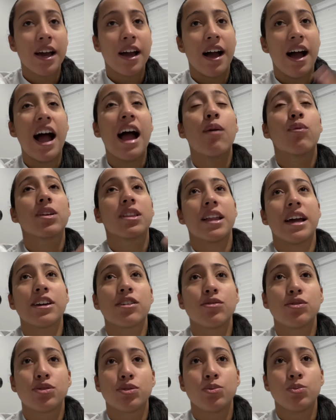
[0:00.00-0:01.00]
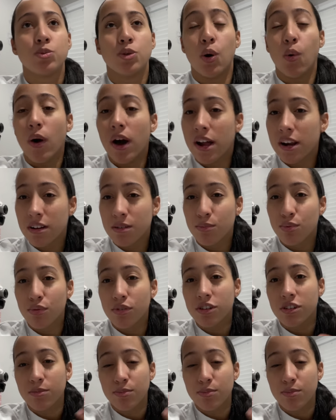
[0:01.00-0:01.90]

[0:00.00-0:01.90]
I would like you to know how to embroider,